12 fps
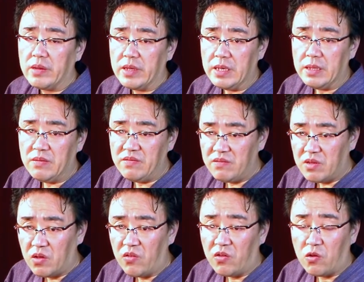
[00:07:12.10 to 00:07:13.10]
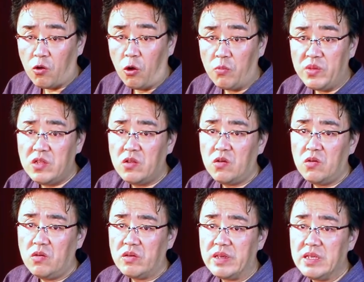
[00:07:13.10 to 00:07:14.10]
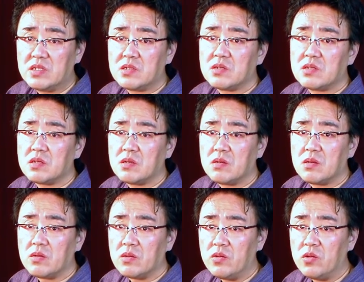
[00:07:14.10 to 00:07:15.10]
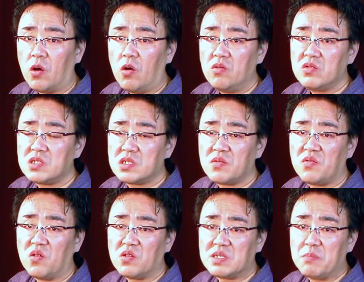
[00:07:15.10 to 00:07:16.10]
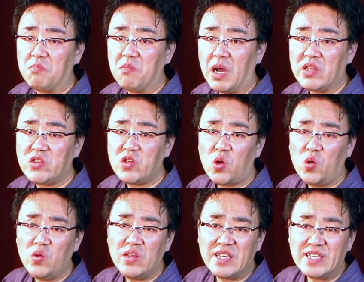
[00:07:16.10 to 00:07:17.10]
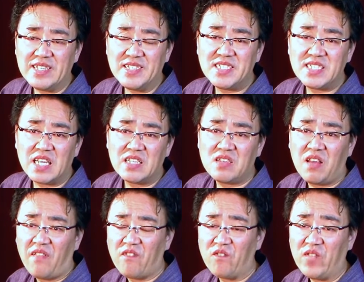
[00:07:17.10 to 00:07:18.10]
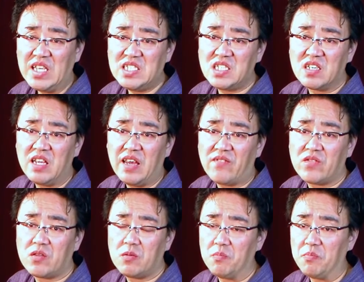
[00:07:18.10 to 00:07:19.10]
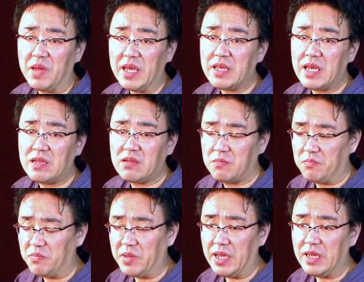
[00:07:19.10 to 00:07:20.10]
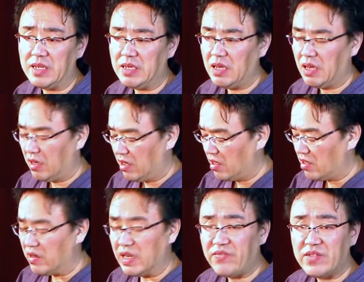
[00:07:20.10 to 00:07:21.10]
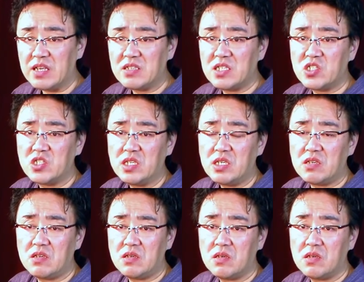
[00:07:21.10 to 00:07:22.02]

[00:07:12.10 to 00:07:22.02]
In Kobido is known for the manual instant face lift. Make it very, lifting the cheek,